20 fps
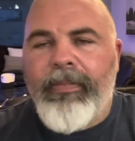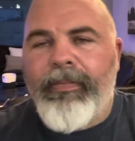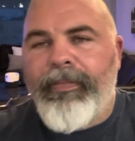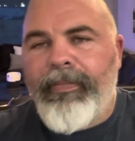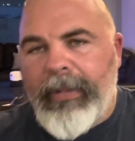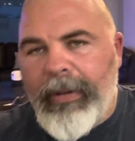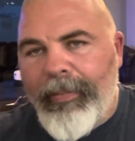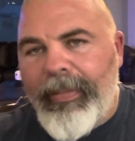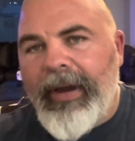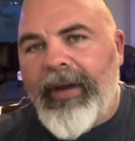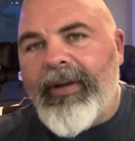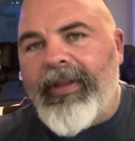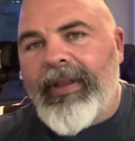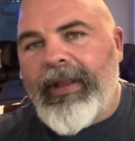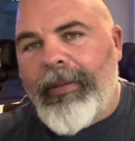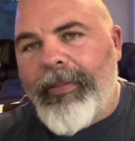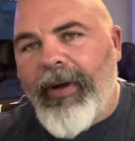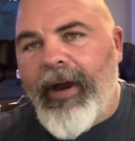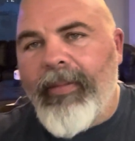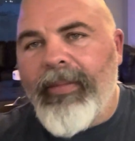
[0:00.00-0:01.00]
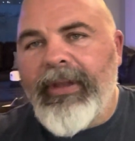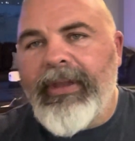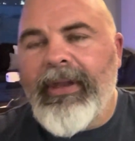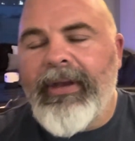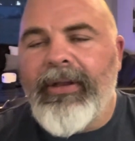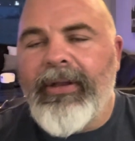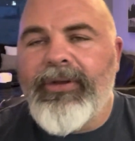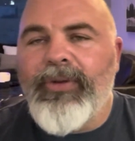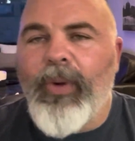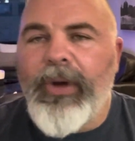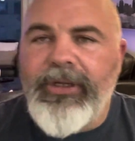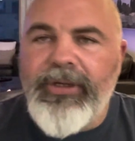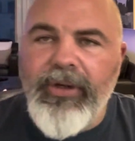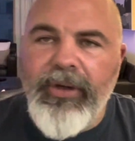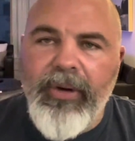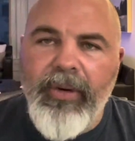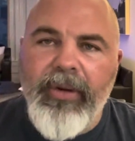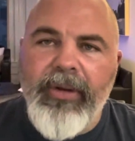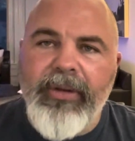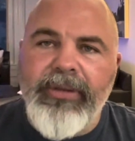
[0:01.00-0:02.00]
compared to the apartment that a
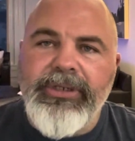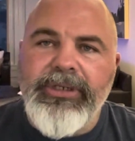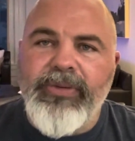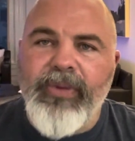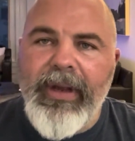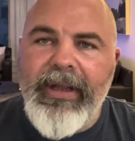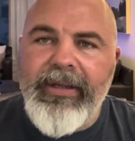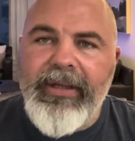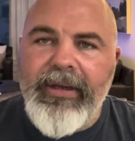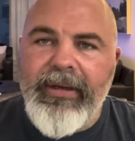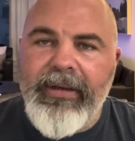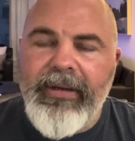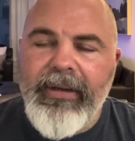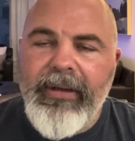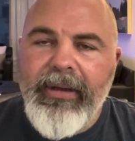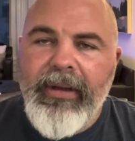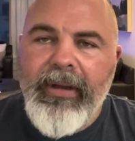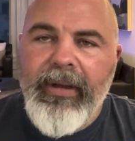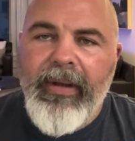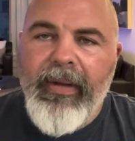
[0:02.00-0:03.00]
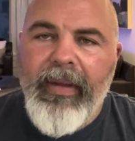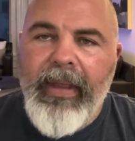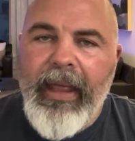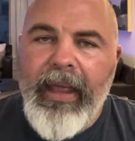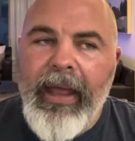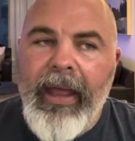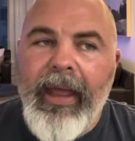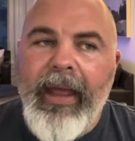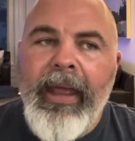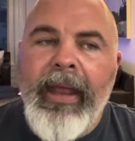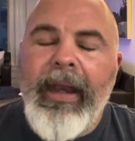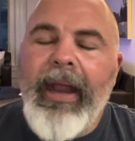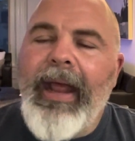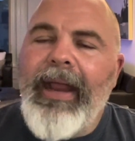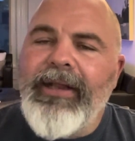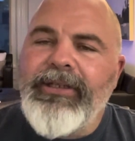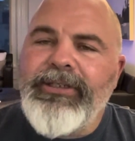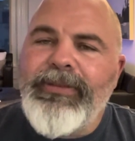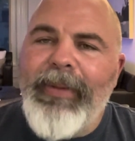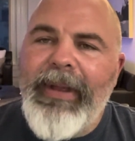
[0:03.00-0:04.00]
22-year-old just rented. And I had
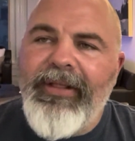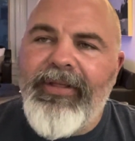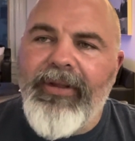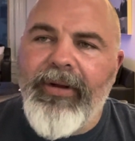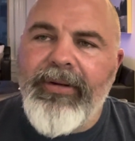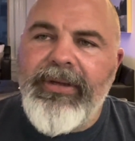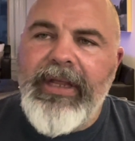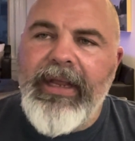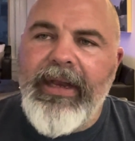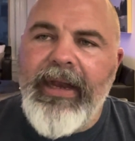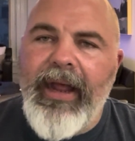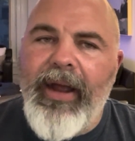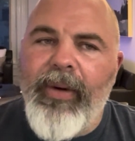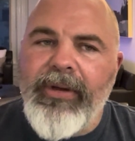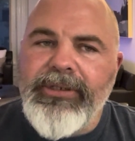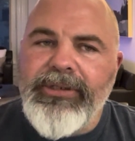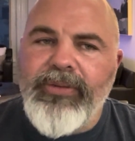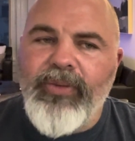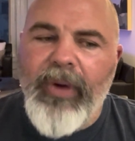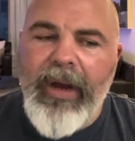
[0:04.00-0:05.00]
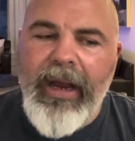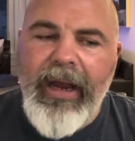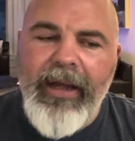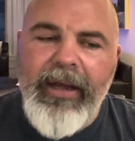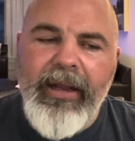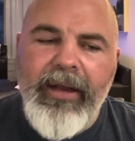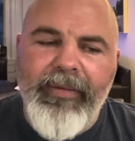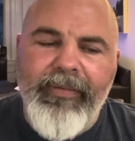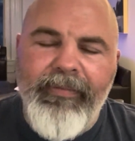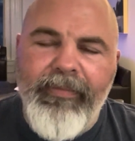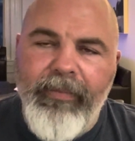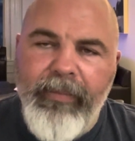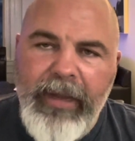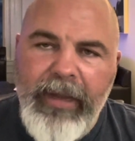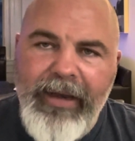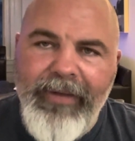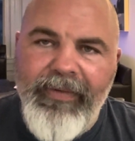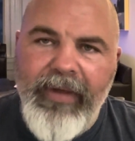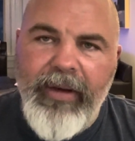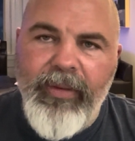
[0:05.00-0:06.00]
to spend 13 hours riding in a
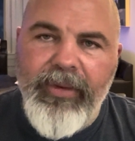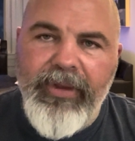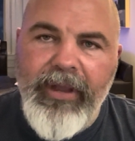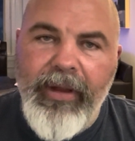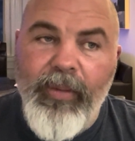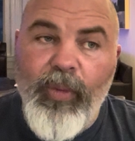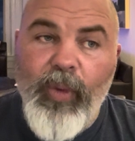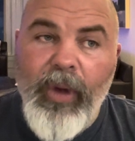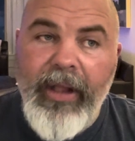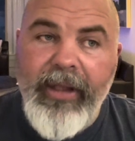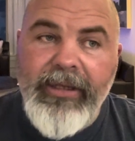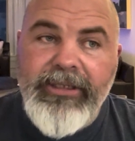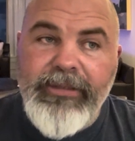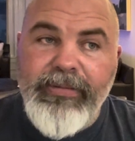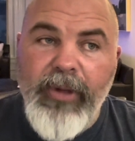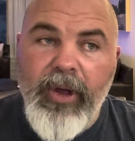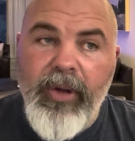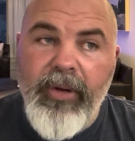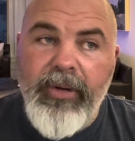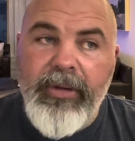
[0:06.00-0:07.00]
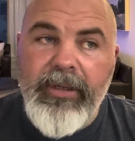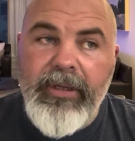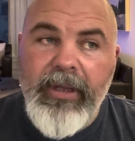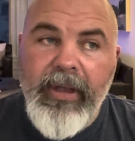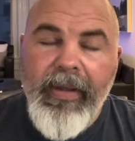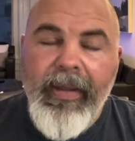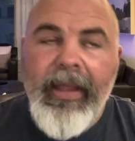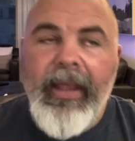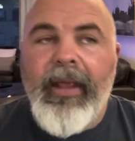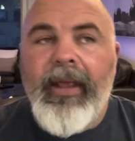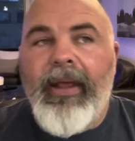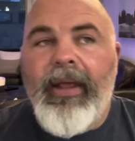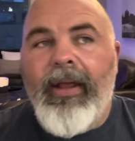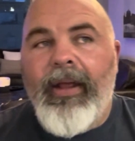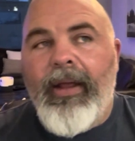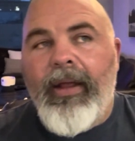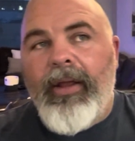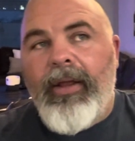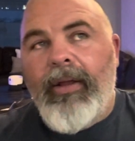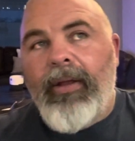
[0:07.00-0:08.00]
minivan with him while he smoked
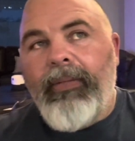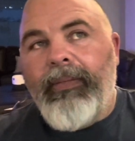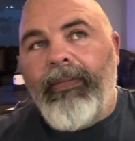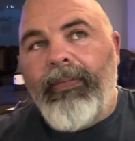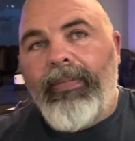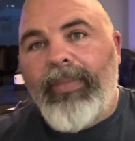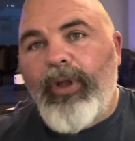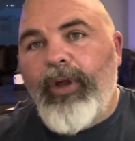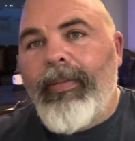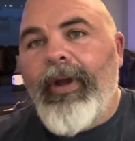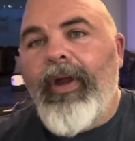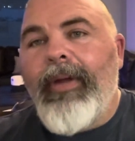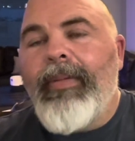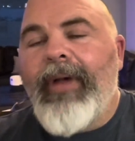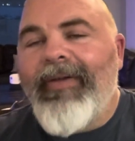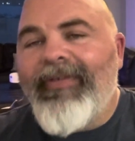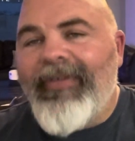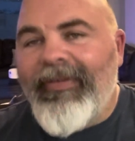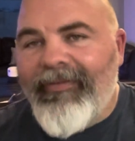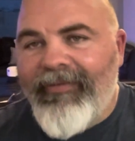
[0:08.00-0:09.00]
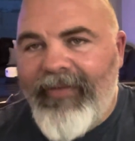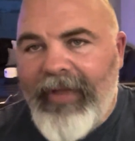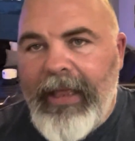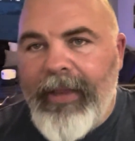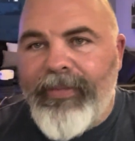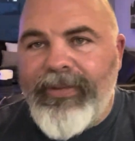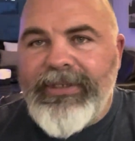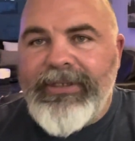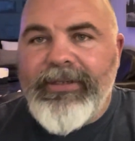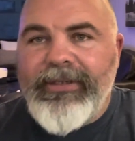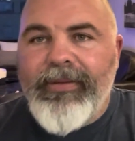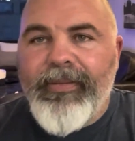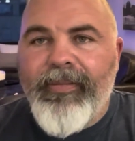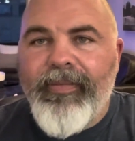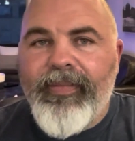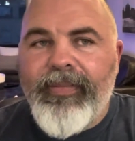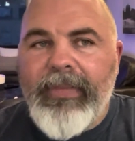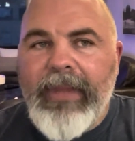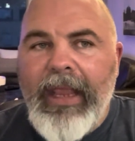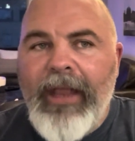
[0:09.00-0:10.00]
blueberry muffin vapes
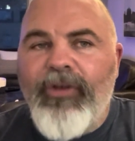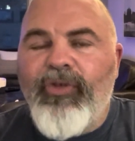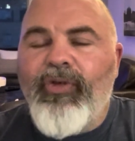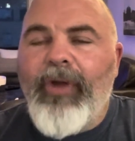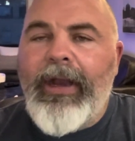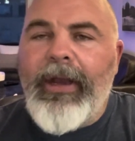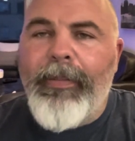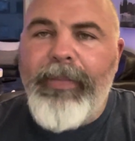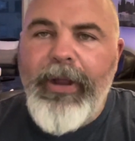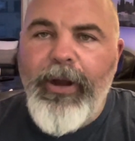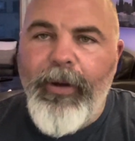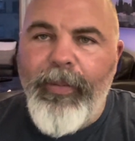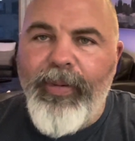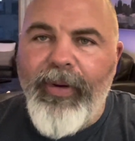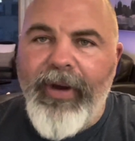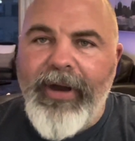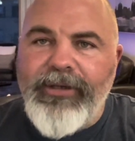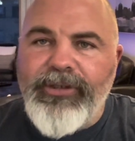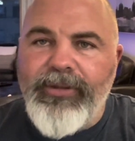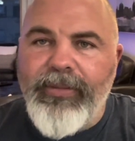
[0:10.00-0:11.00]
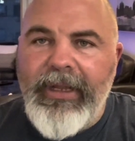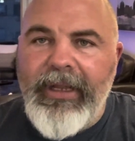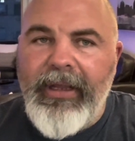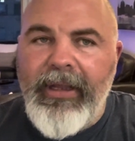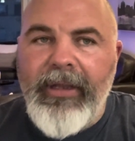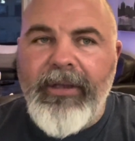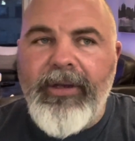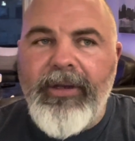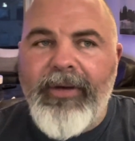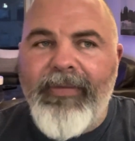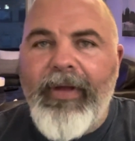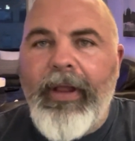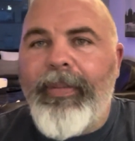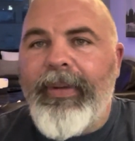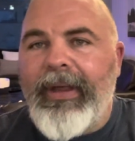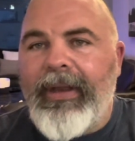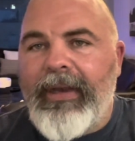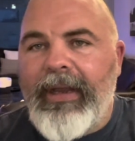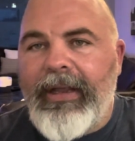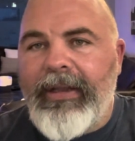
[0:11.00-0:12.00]
and tried to peer pressure me into
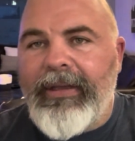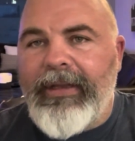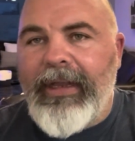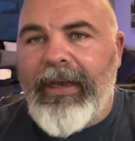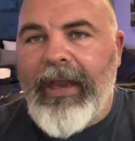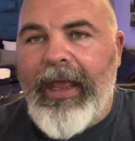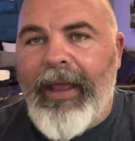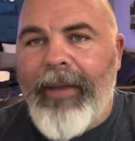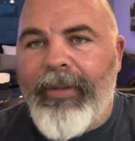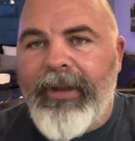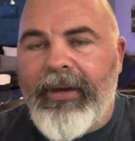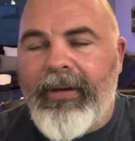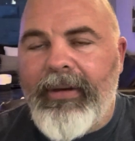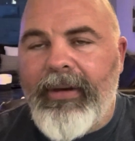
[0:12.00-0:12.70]
developing a nicotine habit